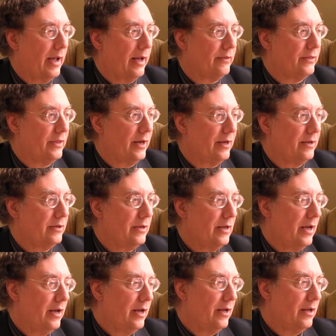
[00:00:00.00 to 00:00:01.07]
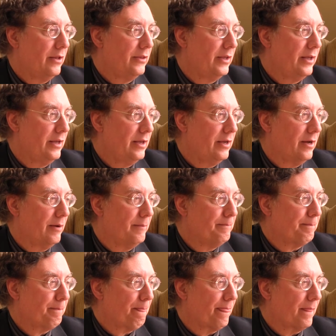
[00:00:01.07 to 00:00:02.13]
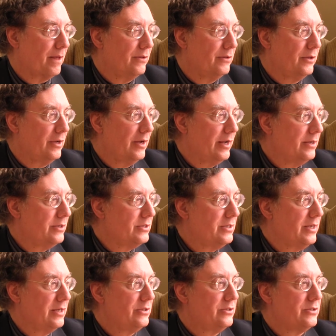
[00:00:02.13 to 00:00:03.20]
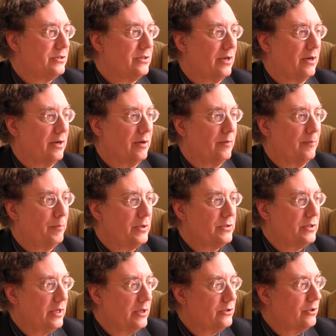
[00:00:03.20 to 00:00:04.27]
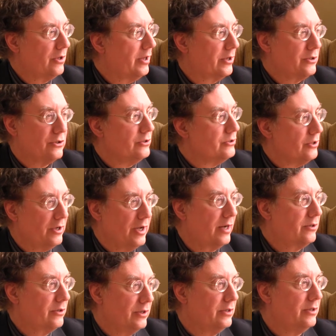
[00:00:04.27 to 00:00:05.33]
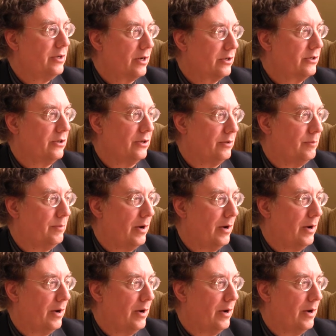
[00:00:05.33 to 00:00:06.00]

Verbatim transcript: and then the, um, the United States uh, presidential elections are not conducted